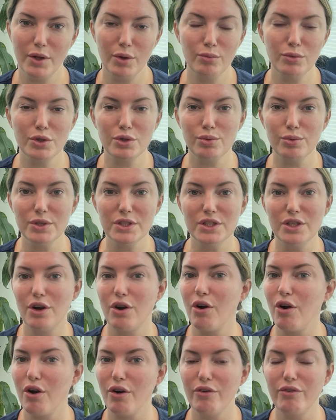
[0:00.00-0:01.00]
which ones
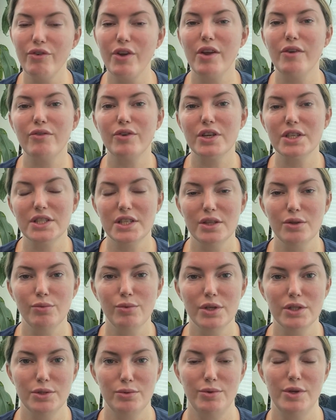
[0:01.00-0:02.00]
are our favorites and the
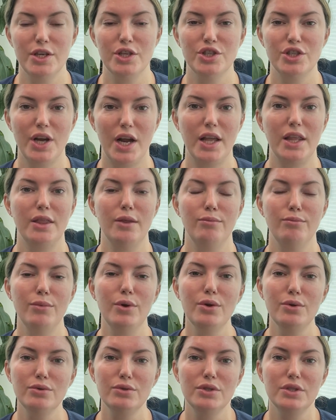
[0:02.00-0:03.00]
ones we inject the
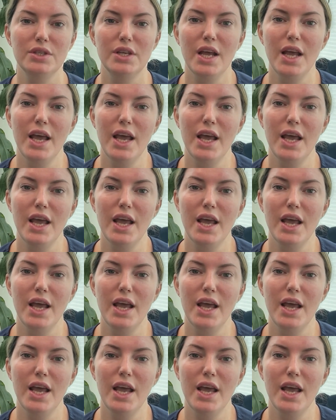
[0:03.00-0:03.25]
most,